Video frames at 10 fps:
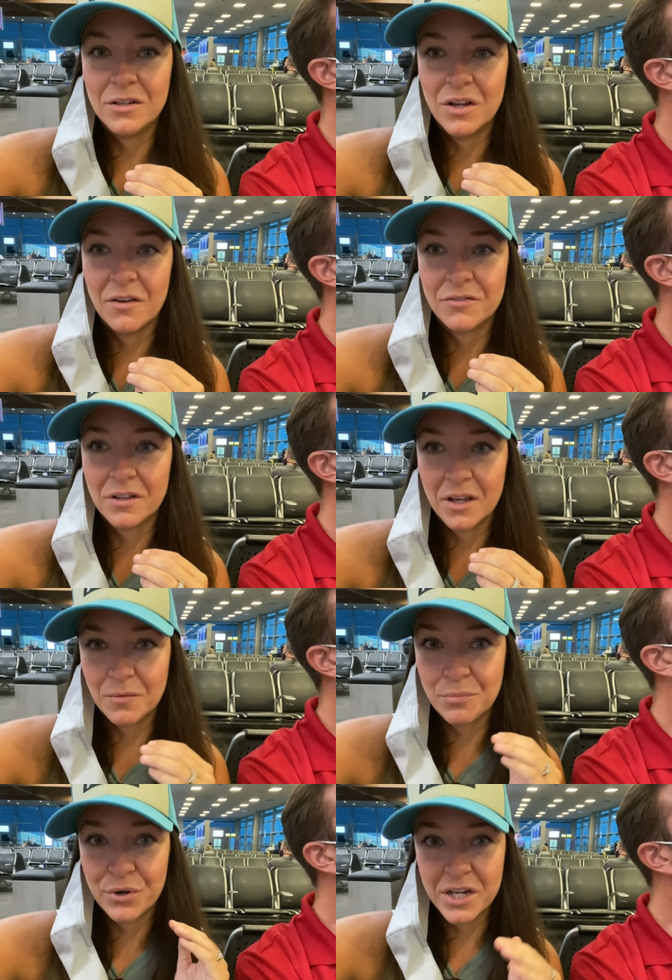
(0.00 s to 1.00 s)
you have to
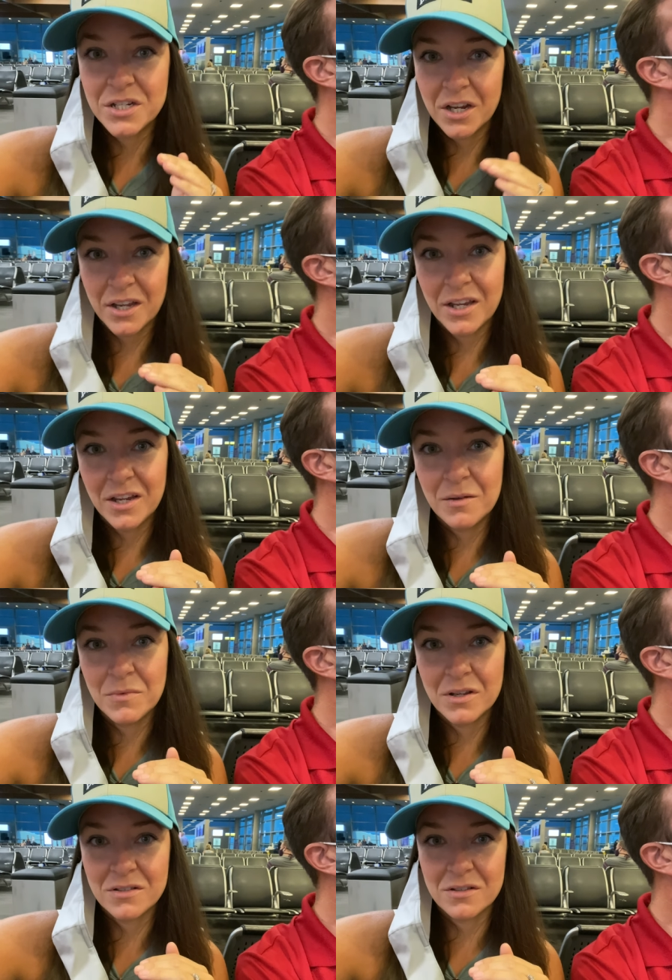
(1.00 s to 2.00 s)
like pre-check in
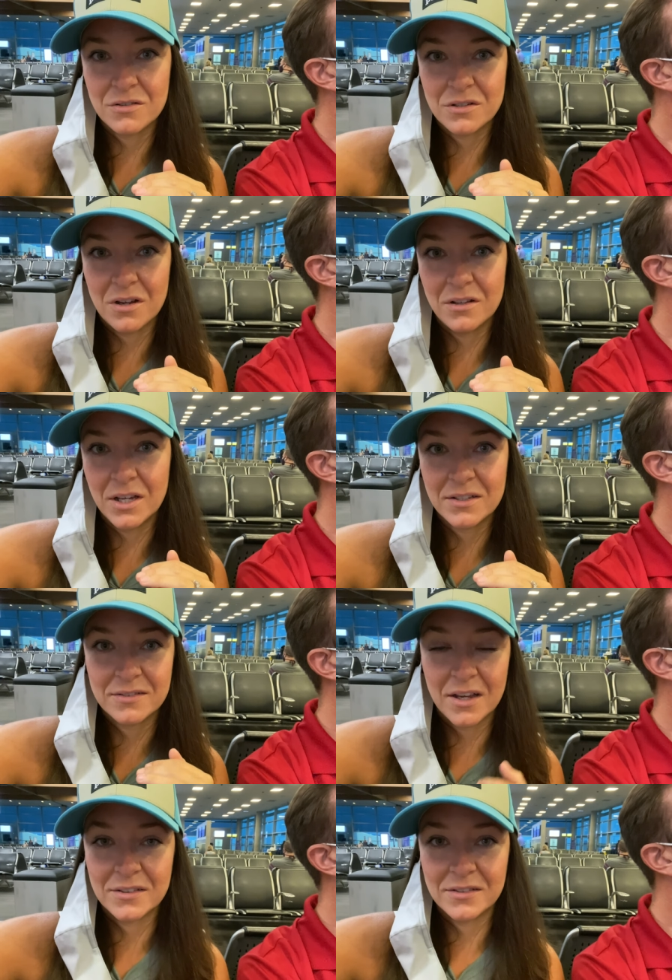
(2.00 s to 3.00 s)
because there's not like
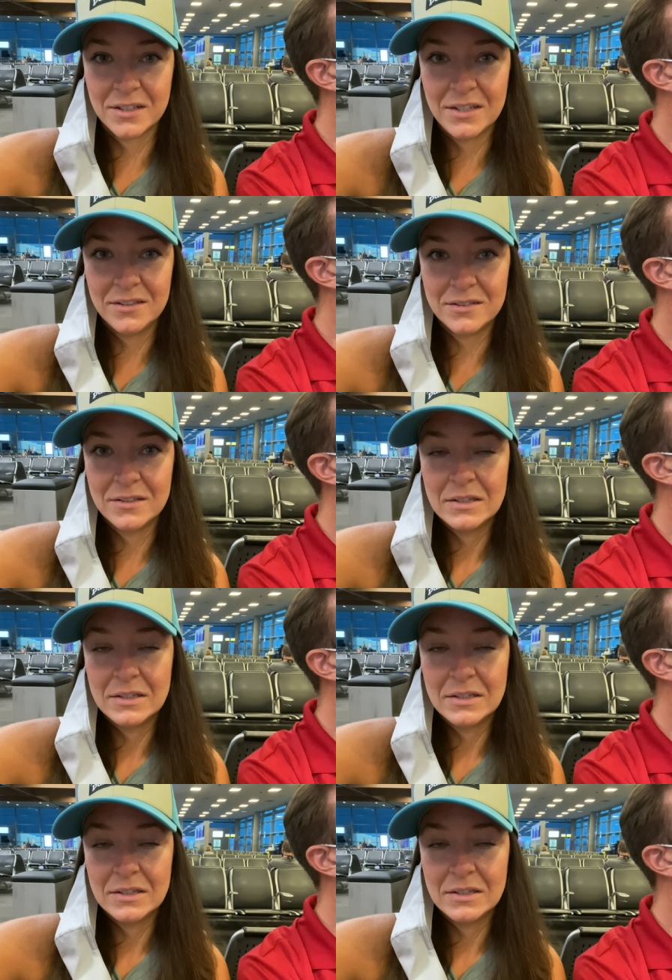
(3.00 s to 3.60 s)
assigned seats.